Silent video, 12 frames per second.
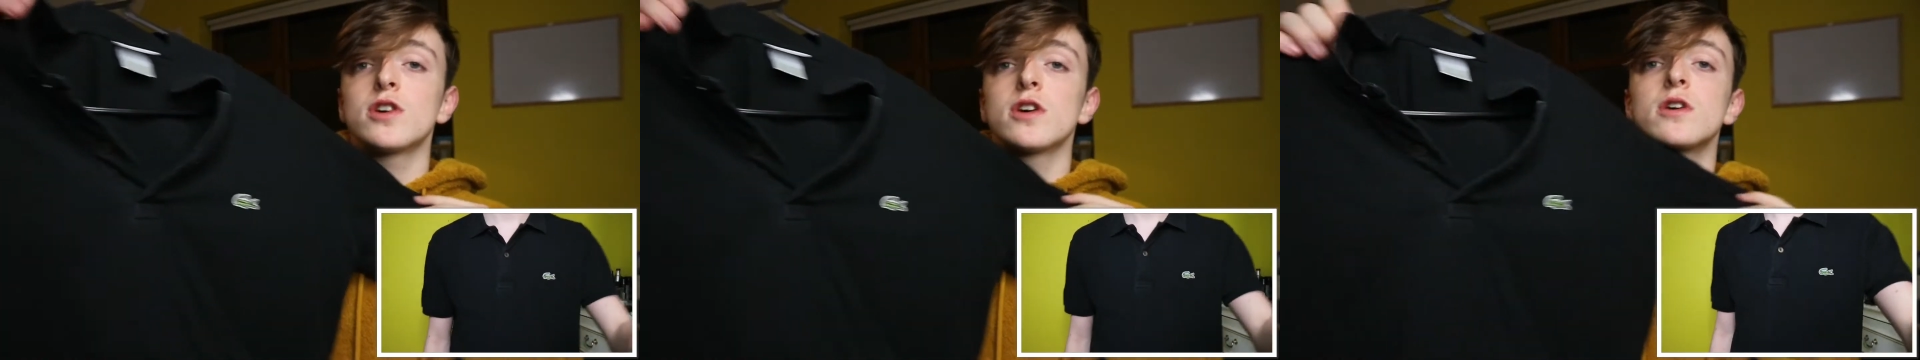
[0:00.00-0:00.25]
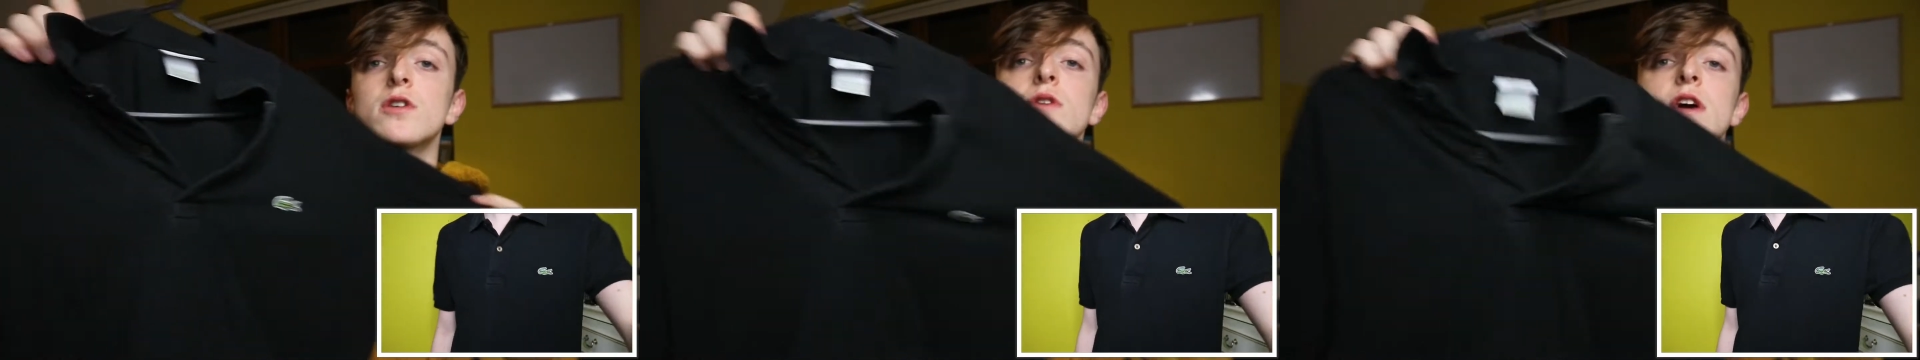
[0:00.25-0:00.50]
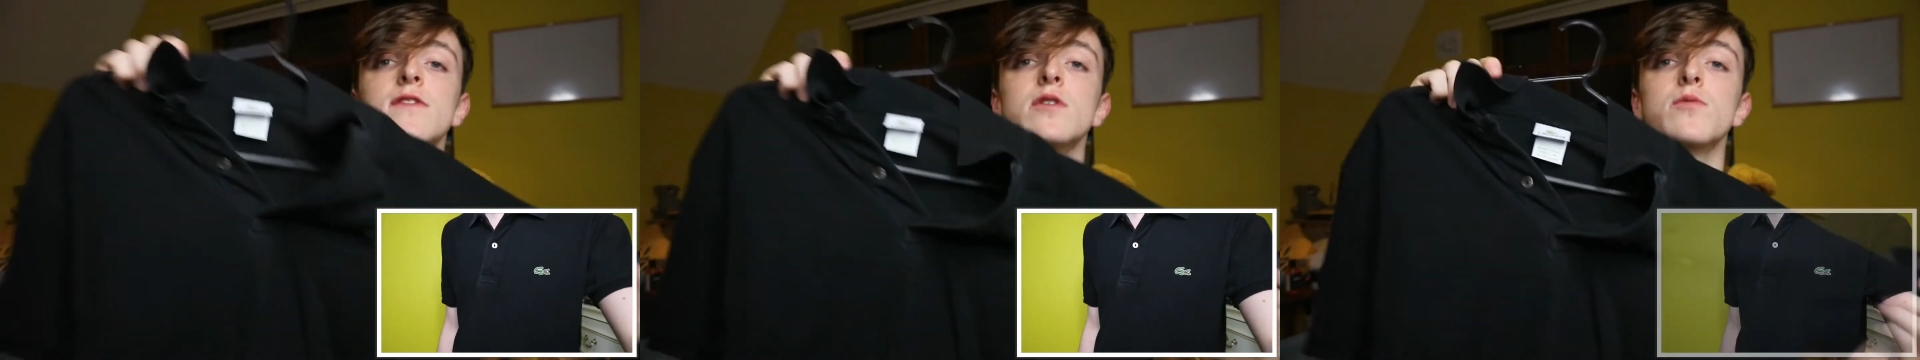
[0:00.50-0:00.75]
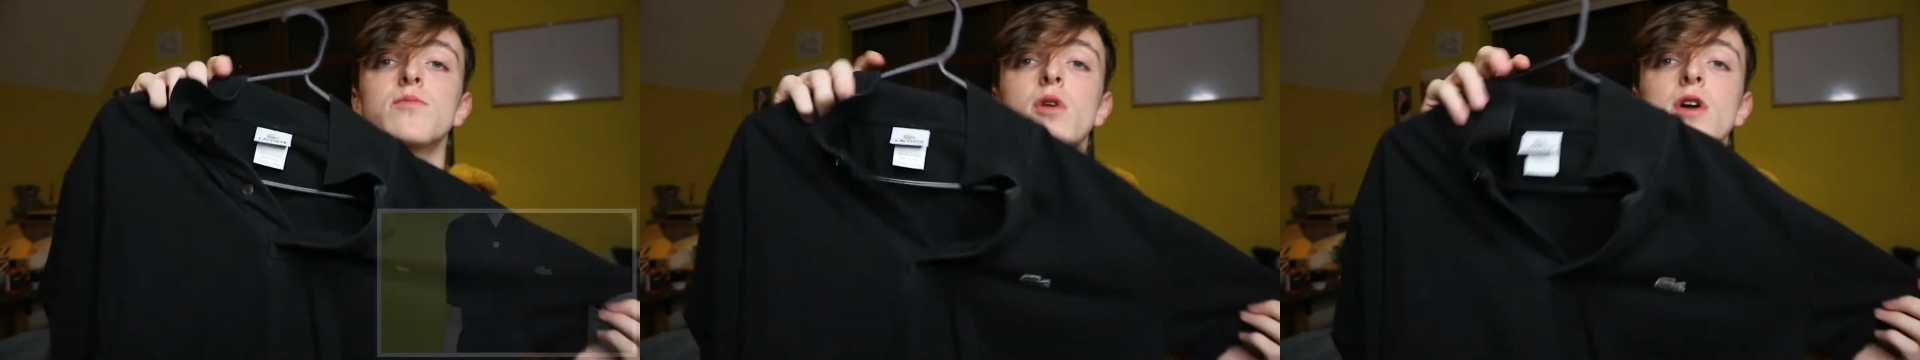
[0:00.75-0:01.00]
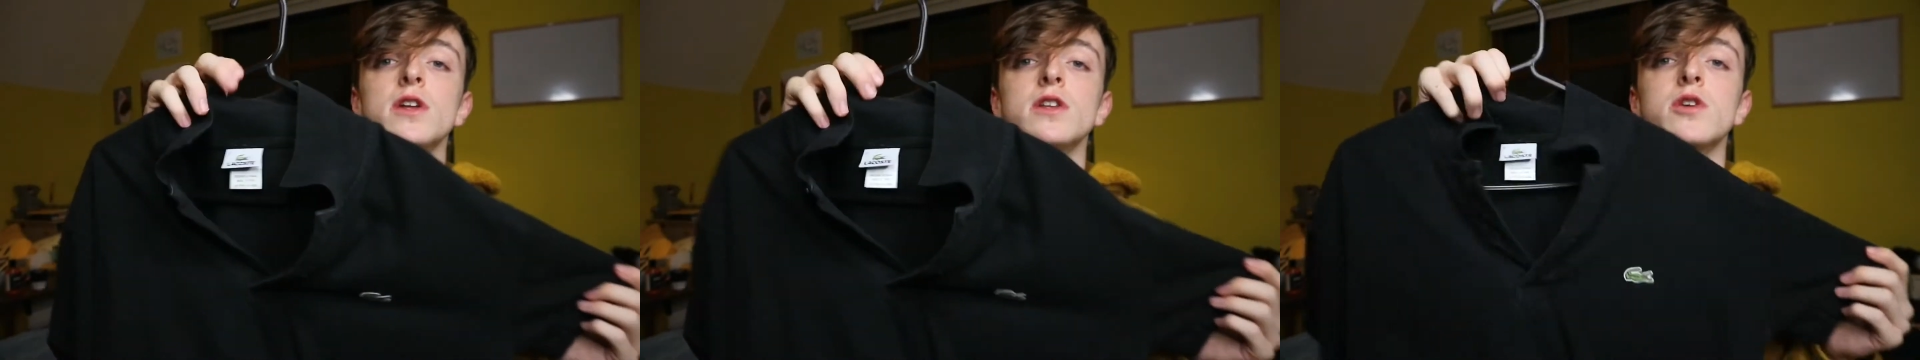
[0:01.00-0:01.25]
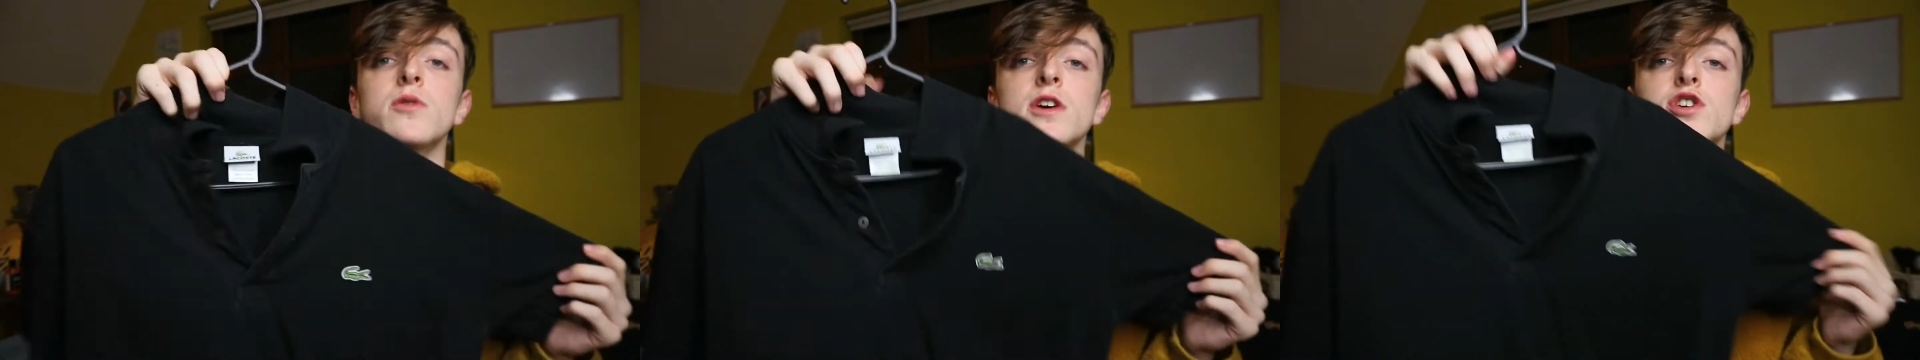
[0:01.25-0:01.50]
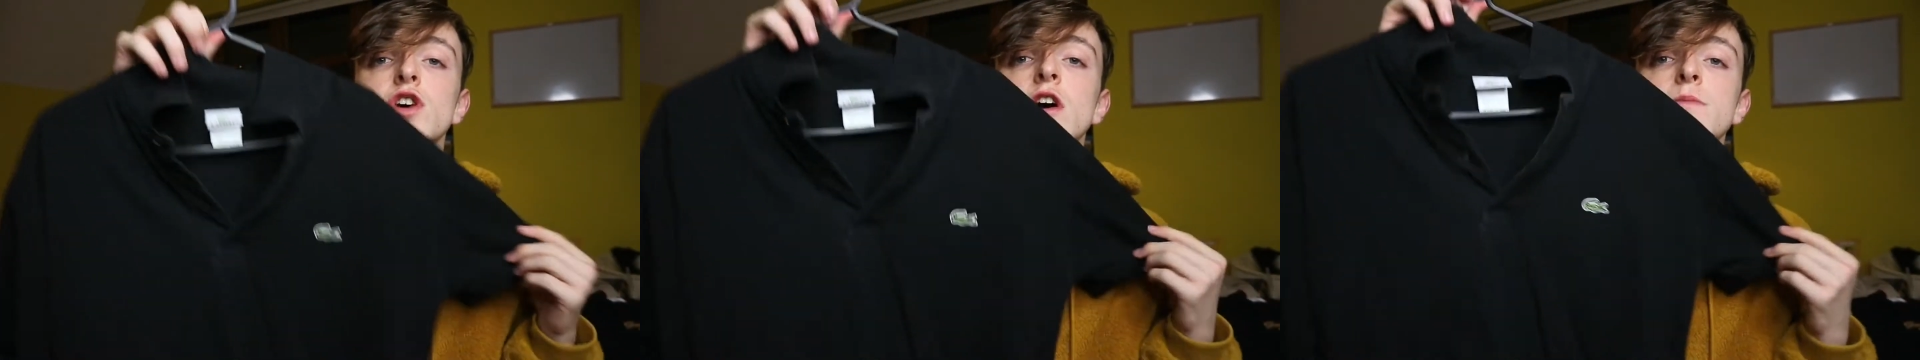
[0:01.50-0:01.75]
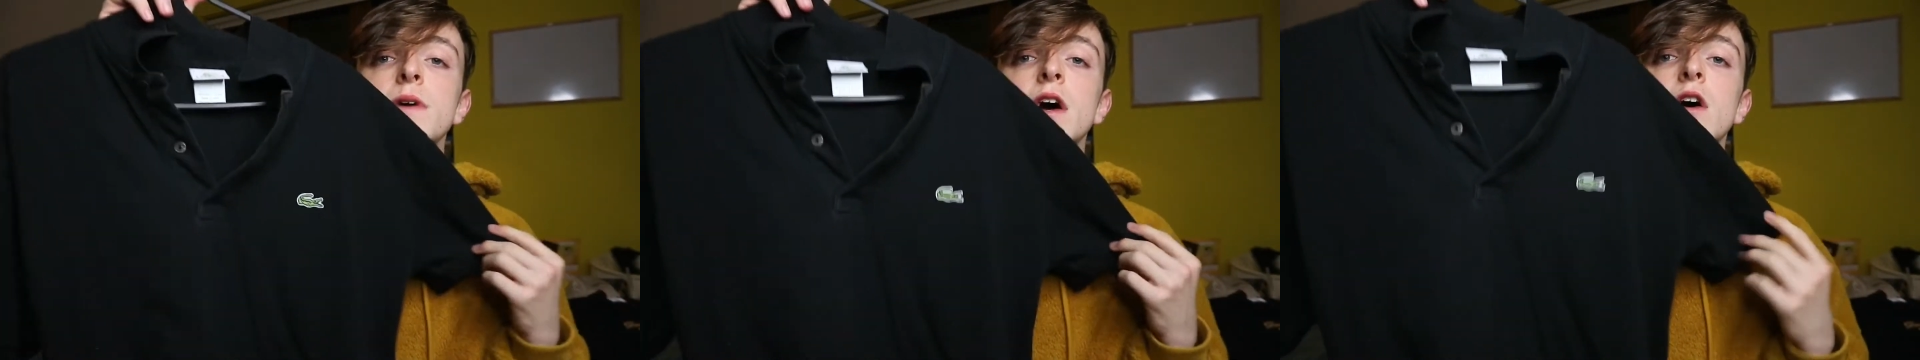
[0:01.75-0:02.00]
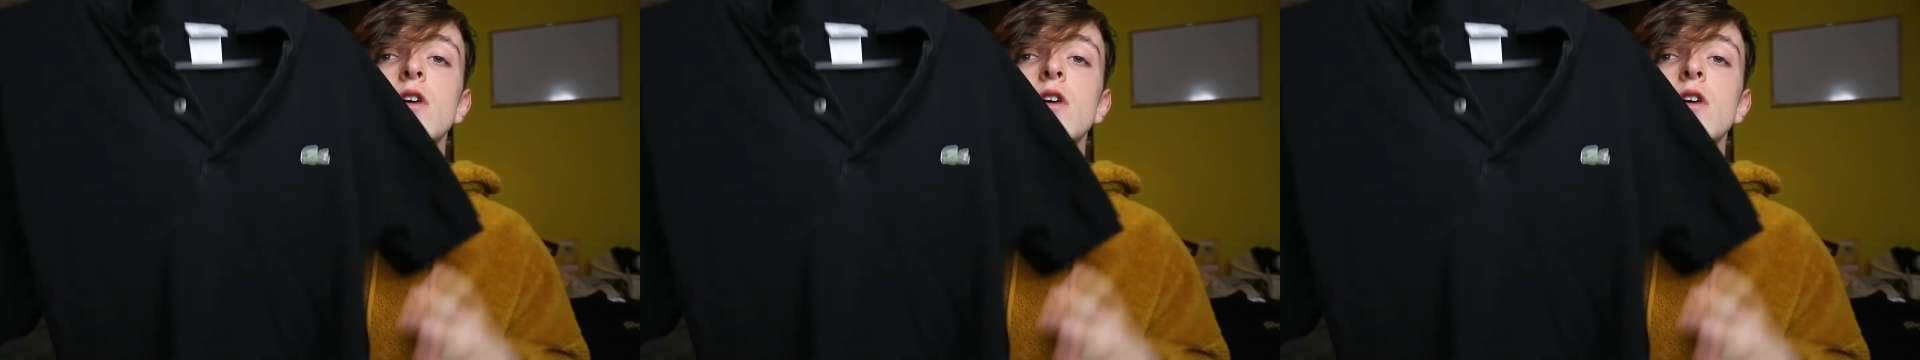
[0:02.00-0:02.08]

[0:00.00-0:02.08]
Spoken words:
euro if you brought it new in a shop.